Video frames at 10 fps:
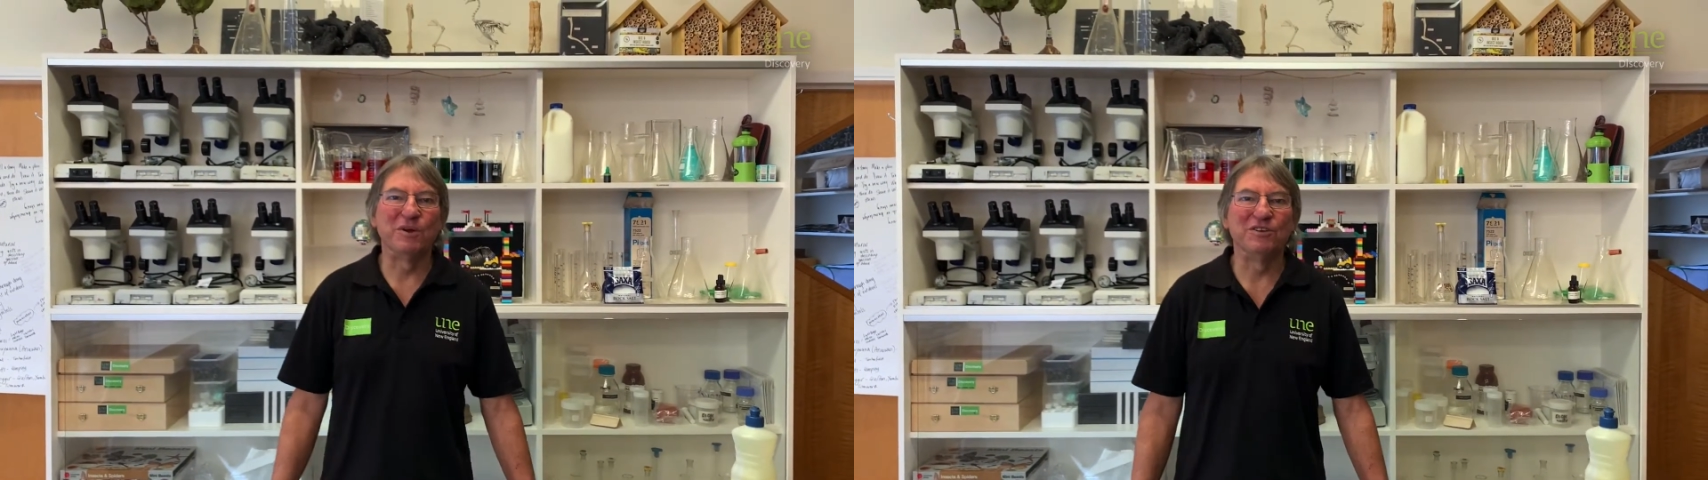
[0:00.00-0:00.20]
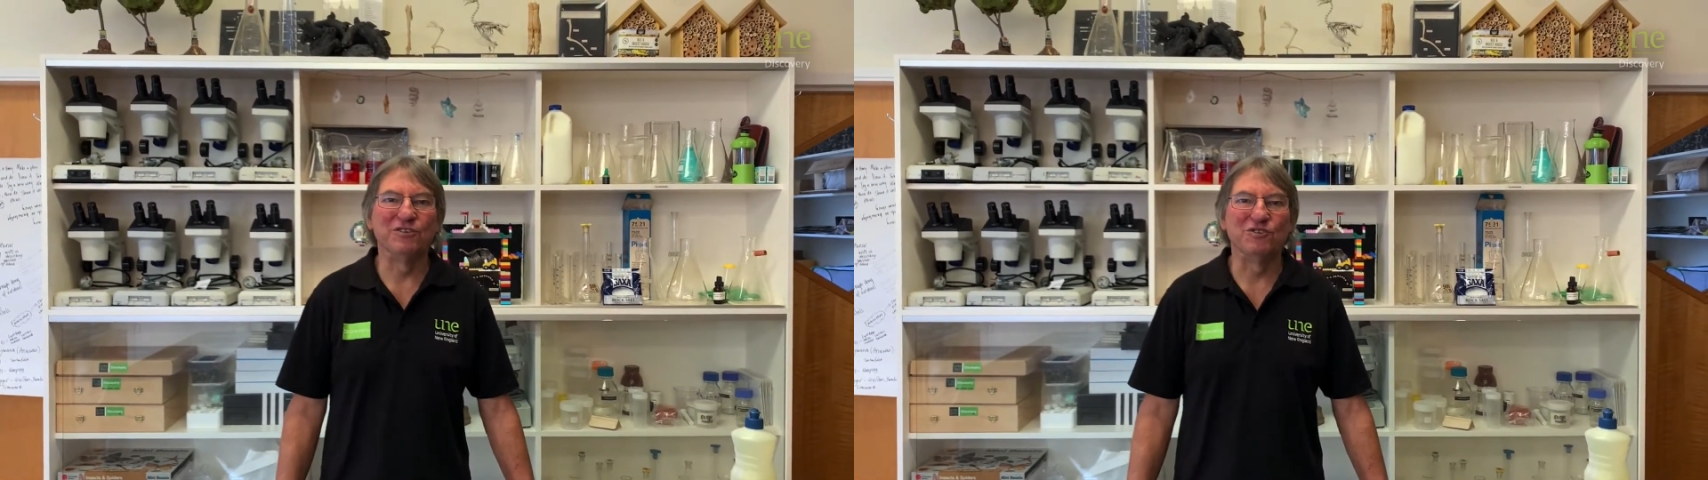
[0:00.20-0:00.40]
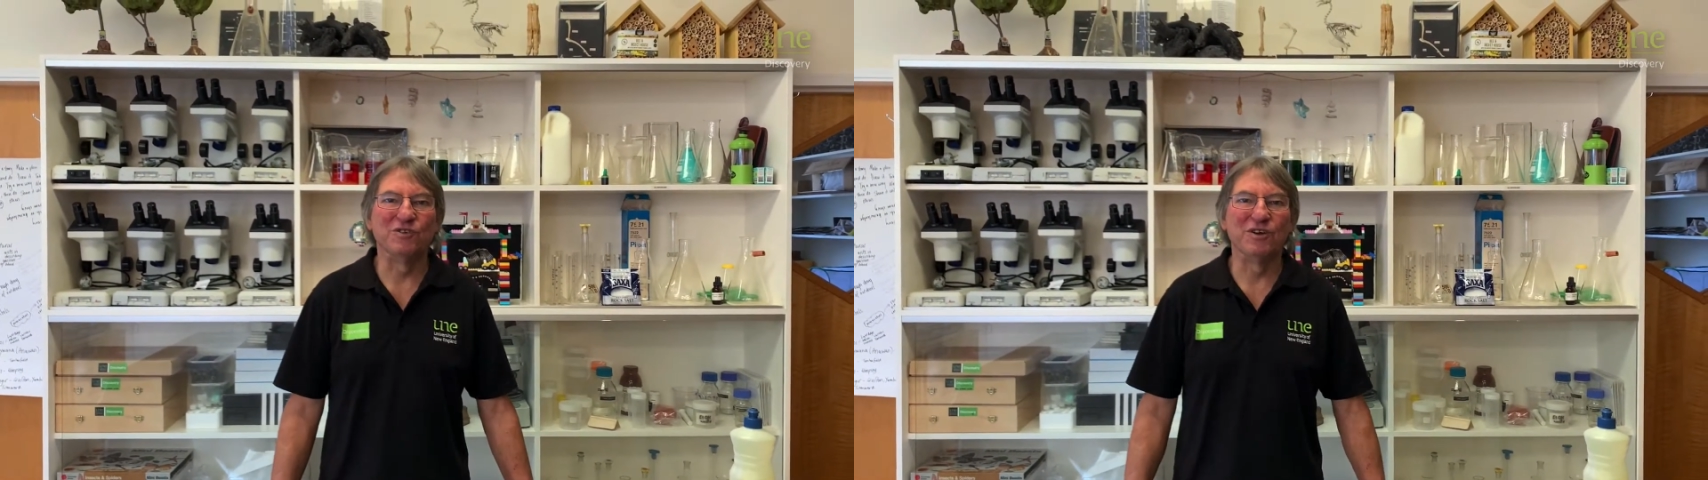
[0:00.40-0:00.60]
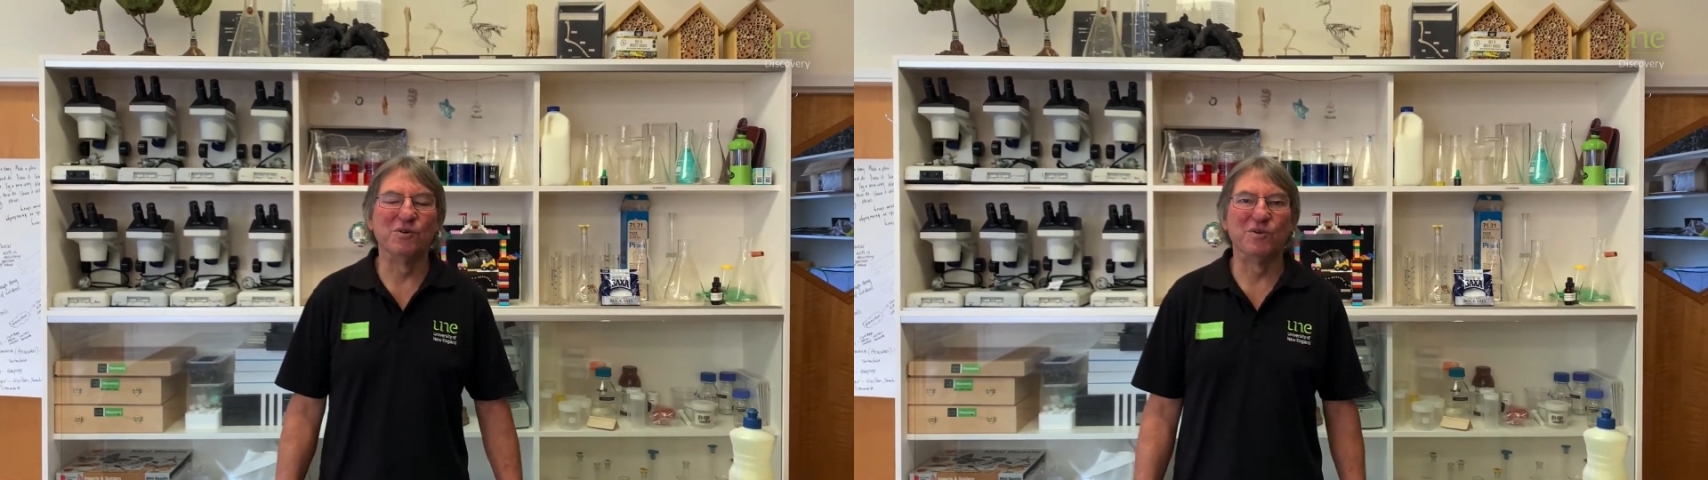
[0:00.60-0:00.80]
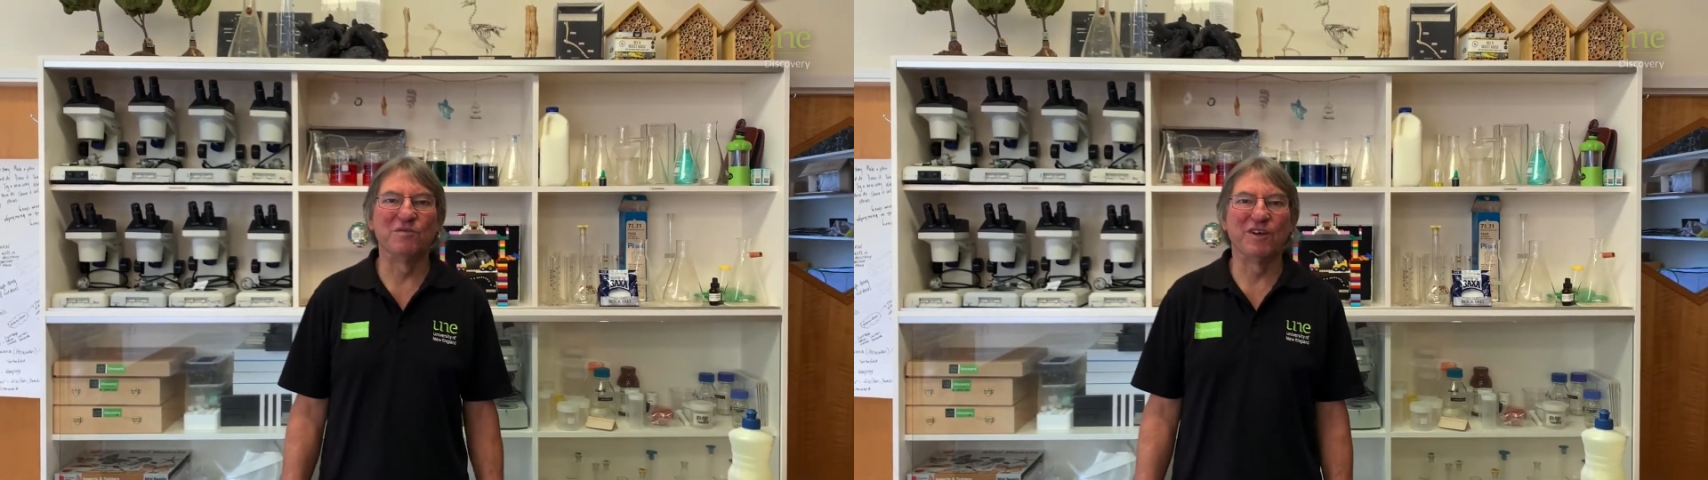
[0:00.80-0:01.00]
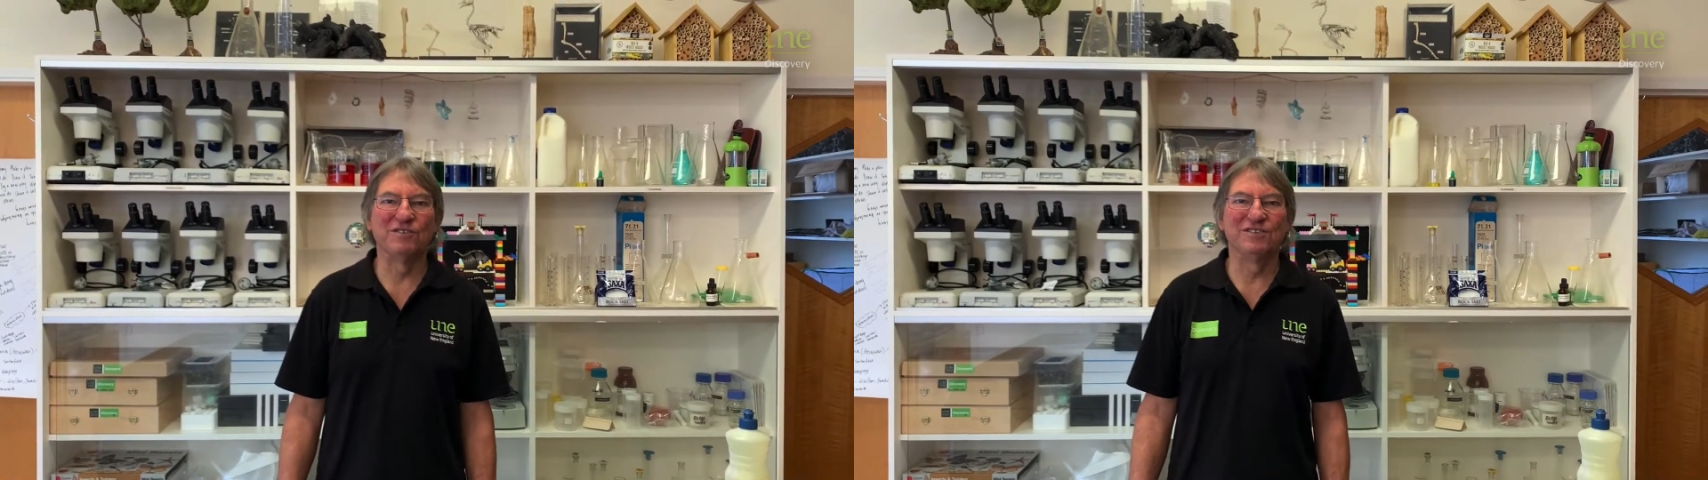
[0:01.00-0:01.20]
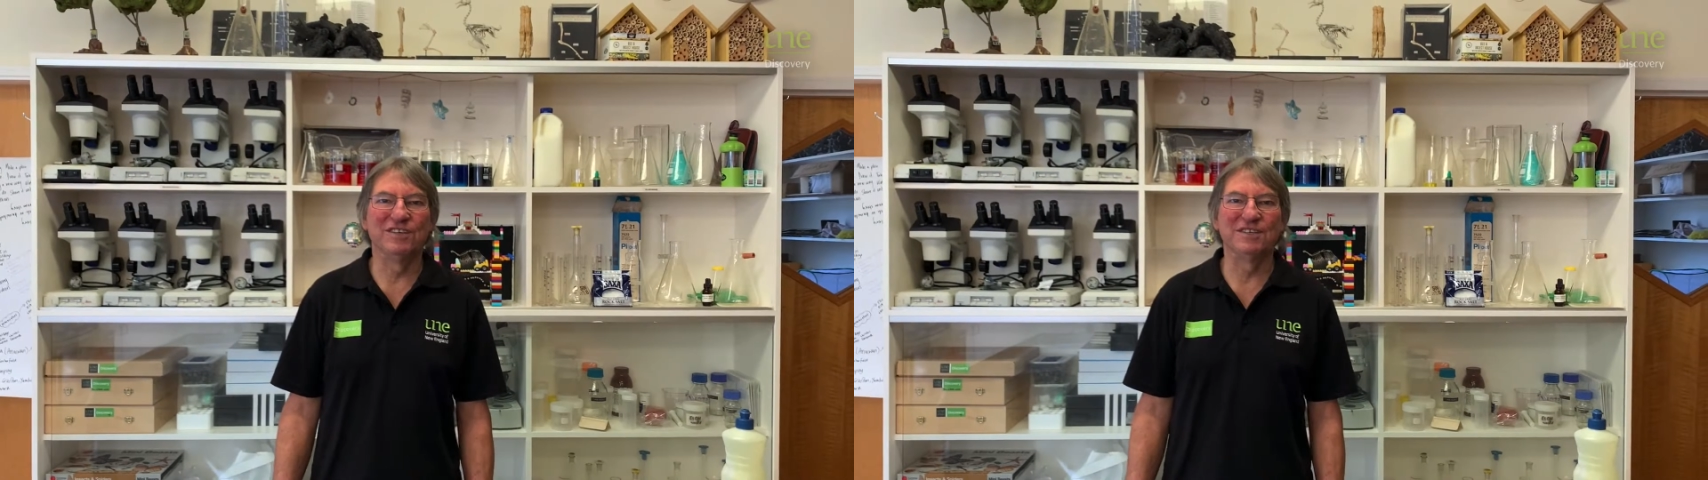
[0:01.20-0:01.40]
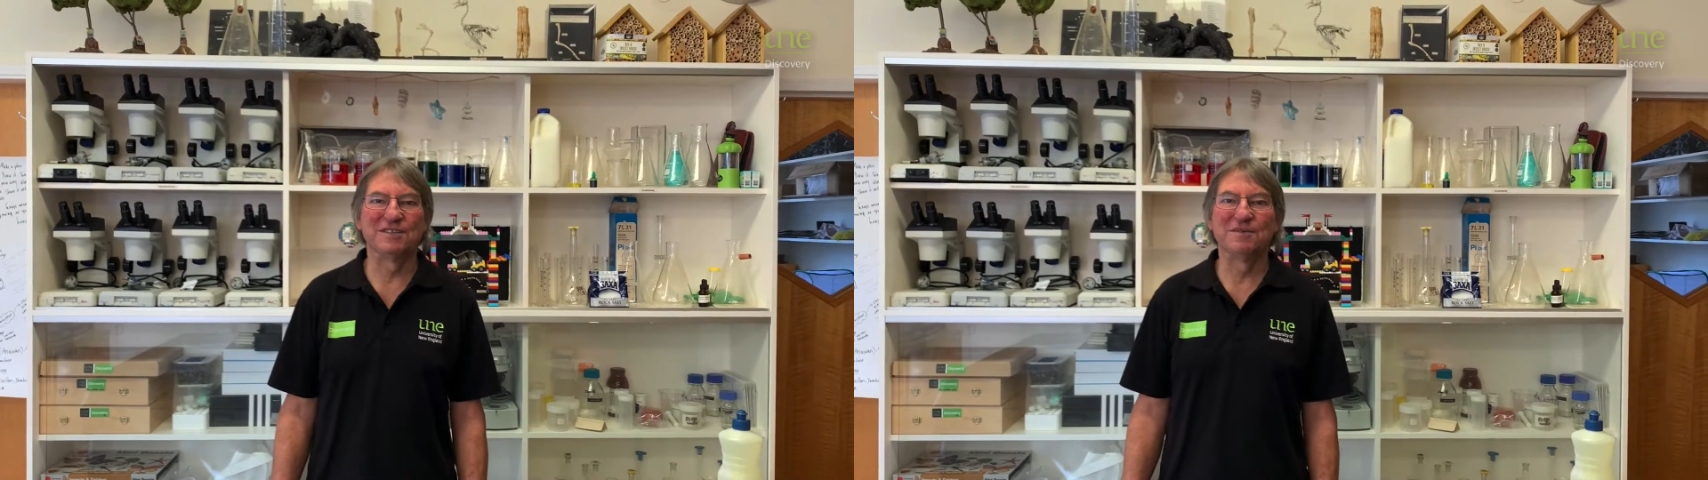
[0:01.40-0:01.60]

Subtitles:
enjoying all of those things,